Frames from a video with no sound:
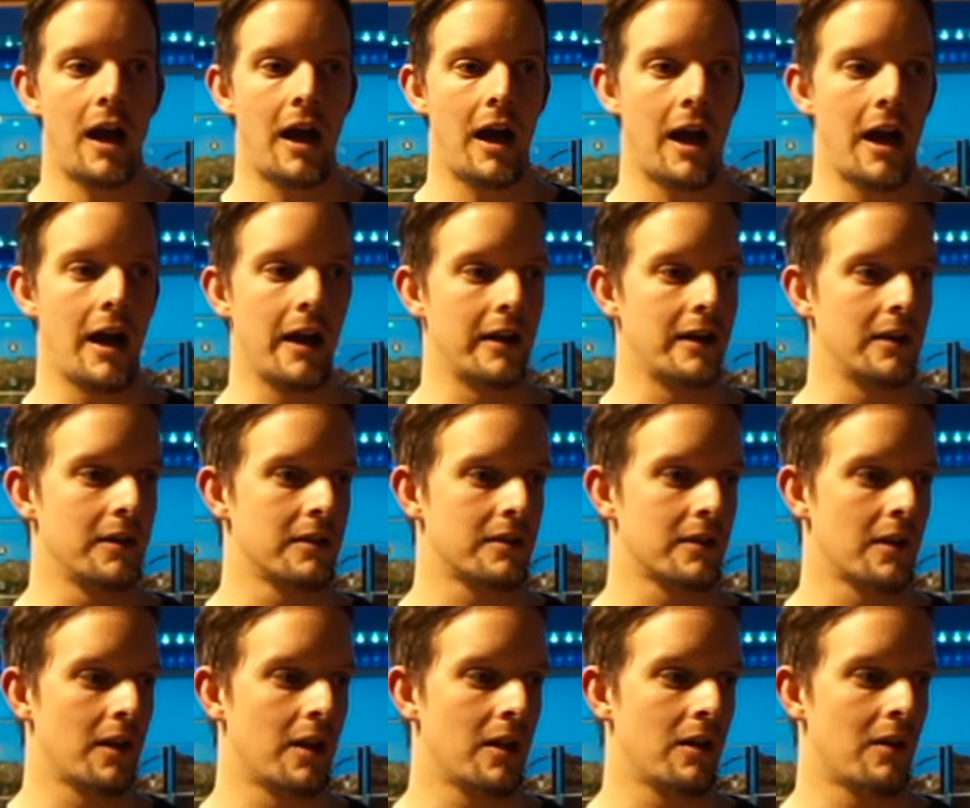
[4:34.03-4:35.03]
and
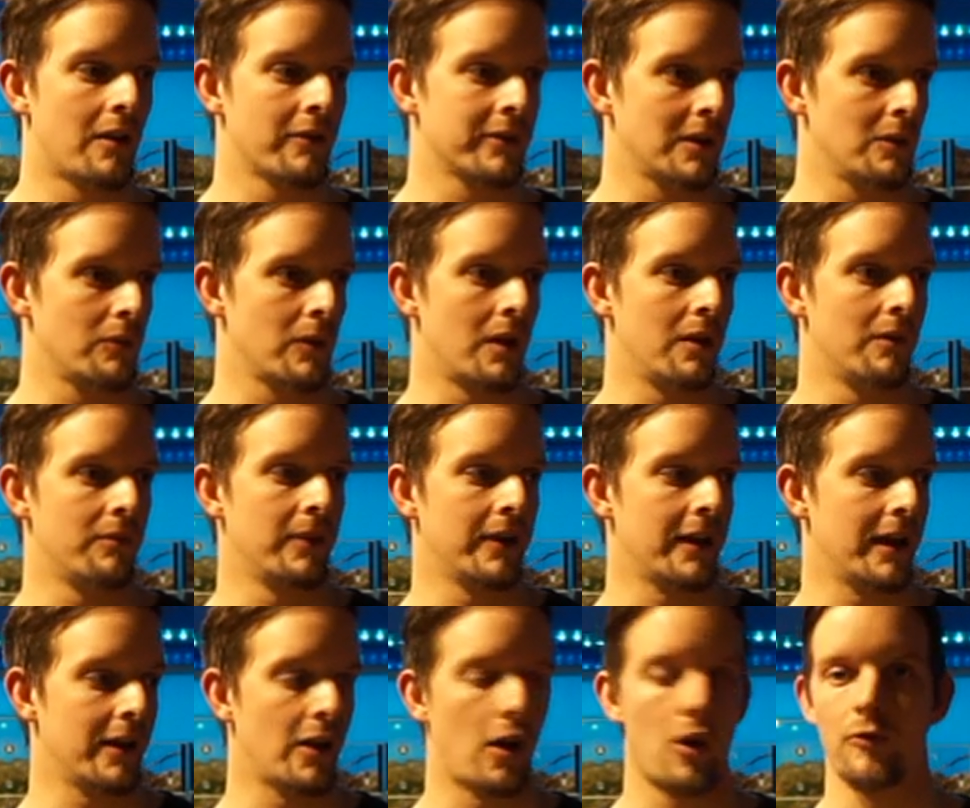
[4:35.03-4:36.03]
uh, obviously when I've been
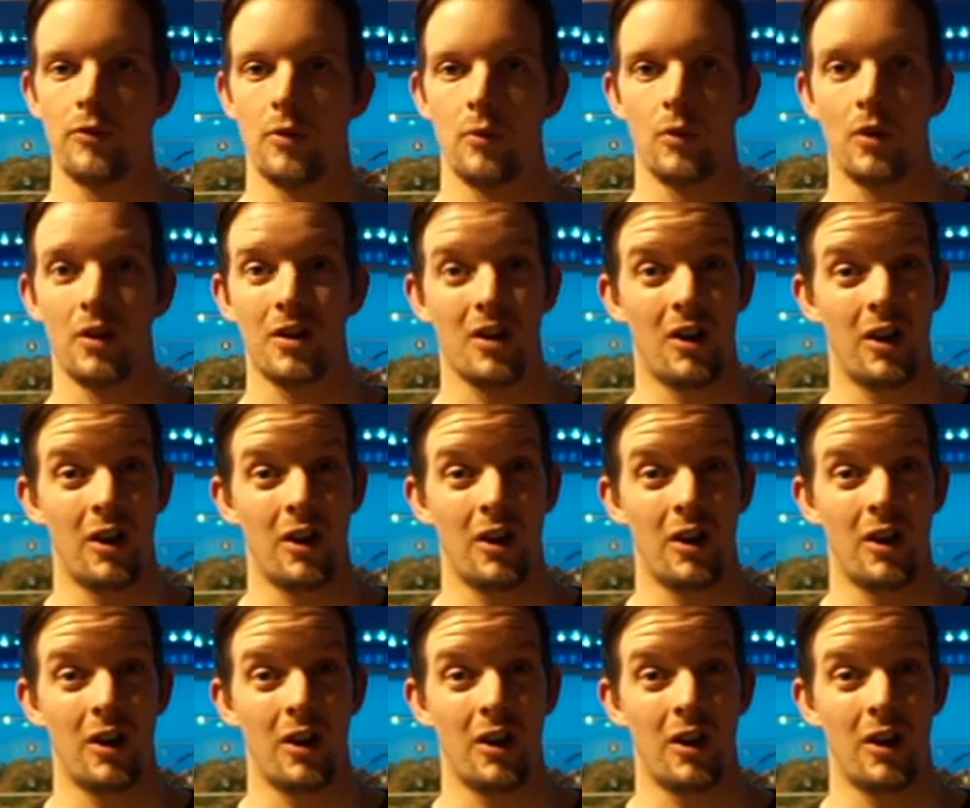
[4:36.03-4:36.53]
getting home from work